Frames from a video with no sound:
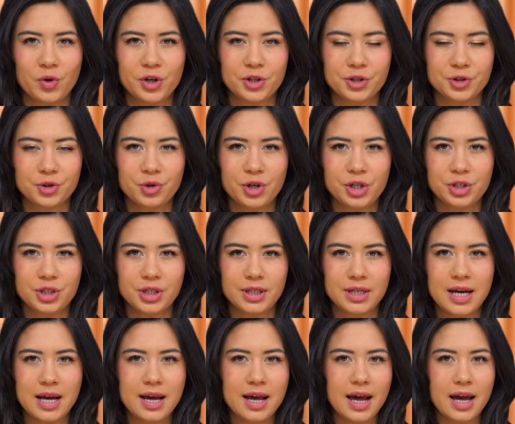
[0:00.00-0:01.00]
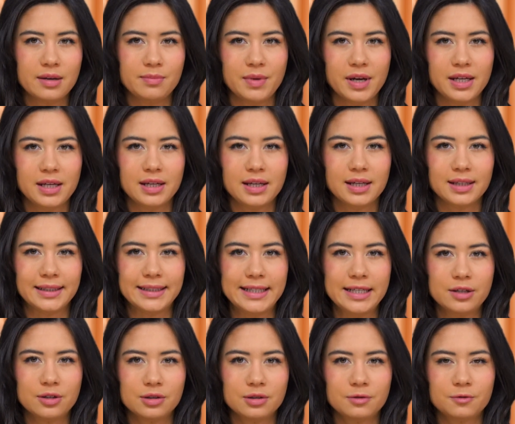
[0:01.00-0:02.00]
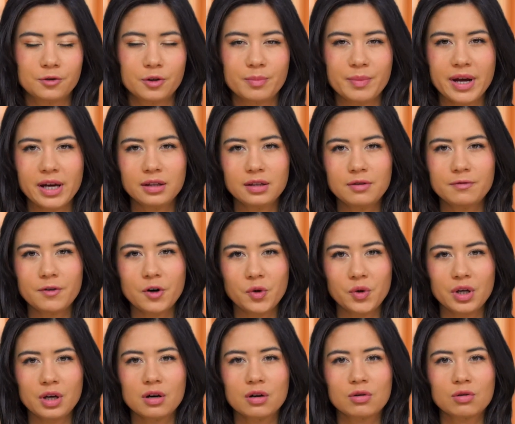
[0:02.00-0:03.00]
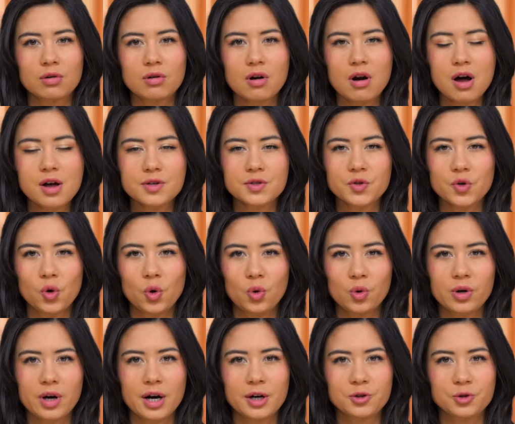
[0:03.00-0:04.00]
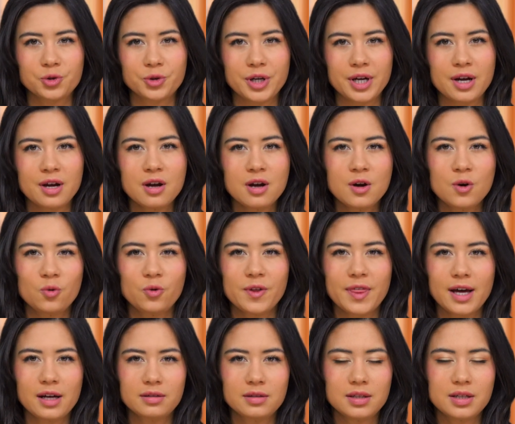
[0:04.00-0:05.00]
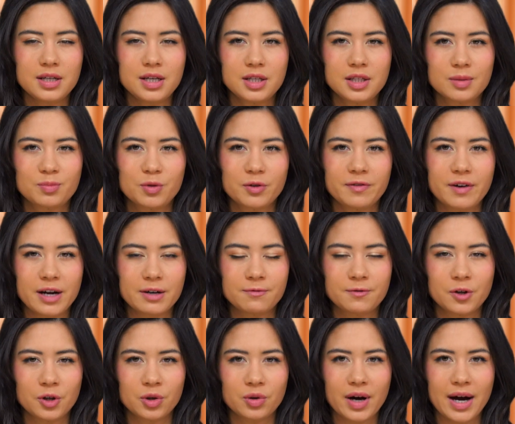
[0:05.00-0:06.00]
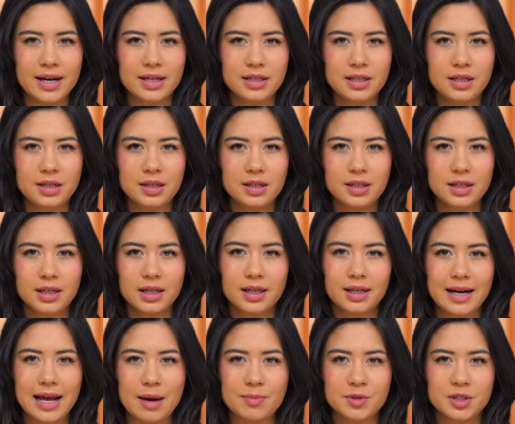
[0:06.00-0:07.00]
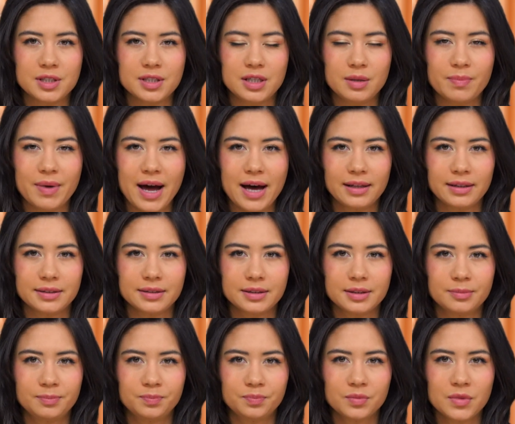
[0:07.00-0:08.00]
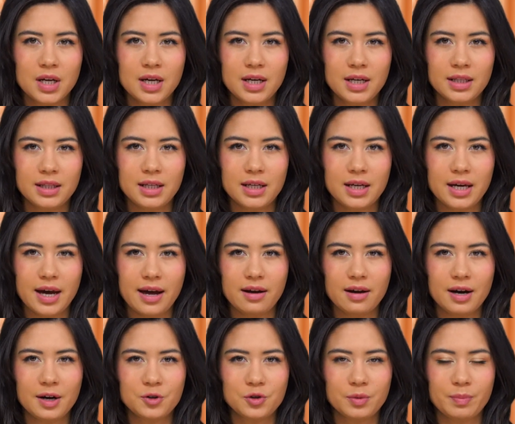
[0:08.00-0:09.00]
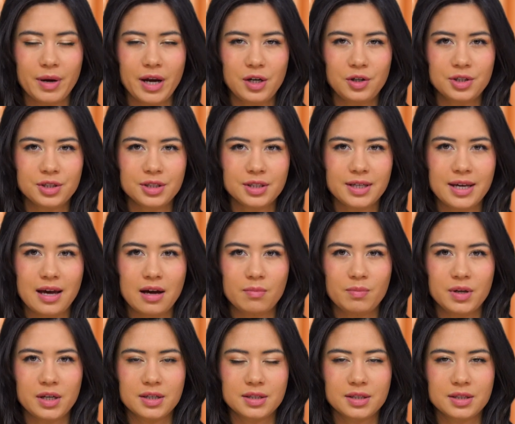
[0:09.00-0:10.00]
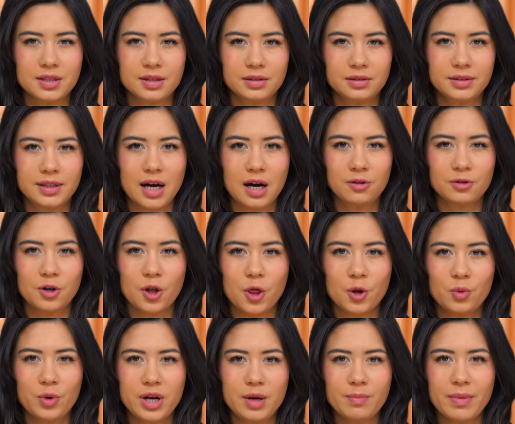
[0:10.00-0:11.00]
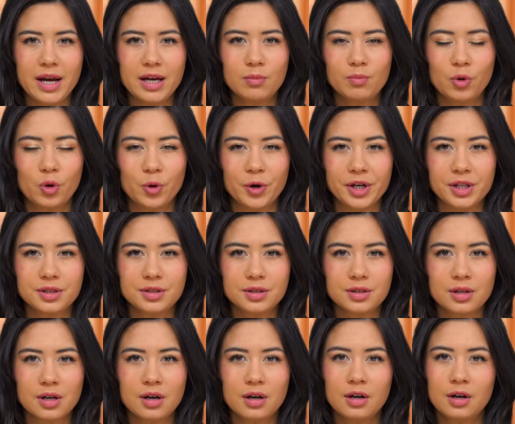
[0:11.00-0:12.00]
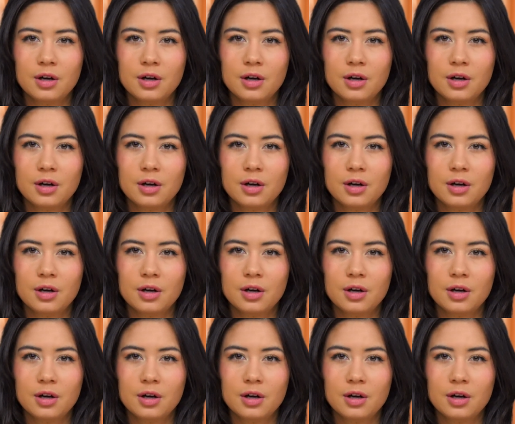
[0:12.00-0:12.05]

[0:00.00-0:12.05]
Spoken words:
registration and making it legal for mail-in voting across the whole country without the need to provide photo ID to get an absentee ballot. The 800 pages can be distilled down to three main points: